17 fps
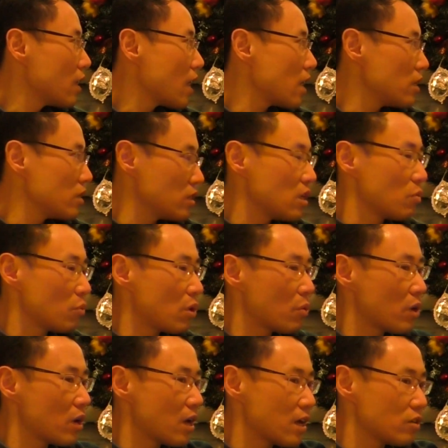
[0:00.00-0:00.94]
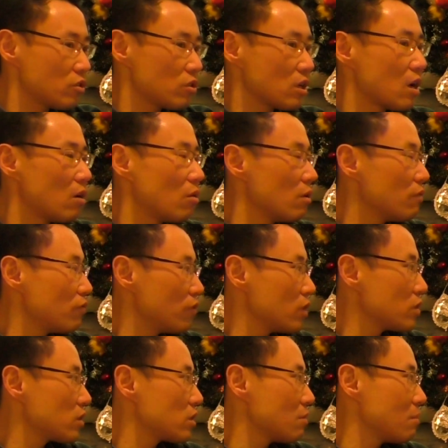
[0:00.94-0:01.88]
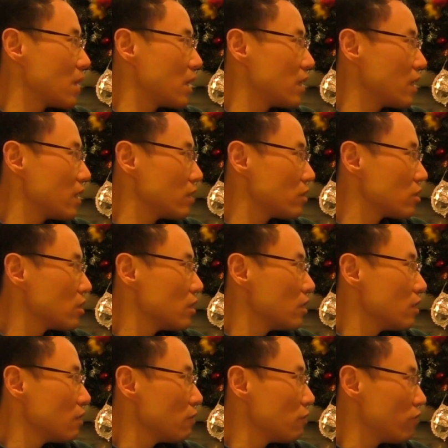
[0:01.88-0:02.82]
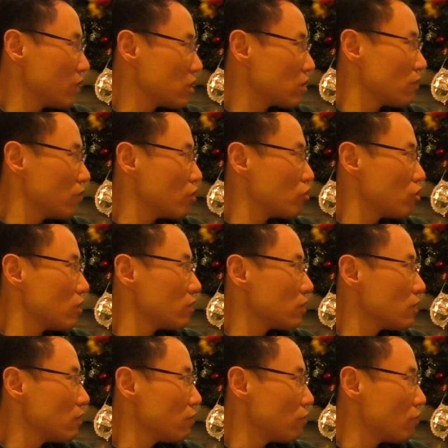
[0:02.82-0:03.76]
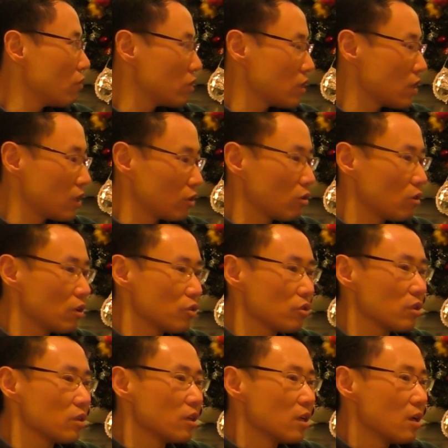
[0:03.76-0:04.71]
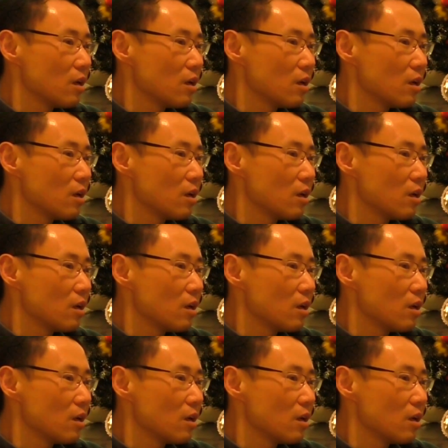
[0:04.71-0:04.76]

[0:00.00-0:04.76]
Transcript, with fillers: And then we will launch our first mainnet, first version for the Ontology.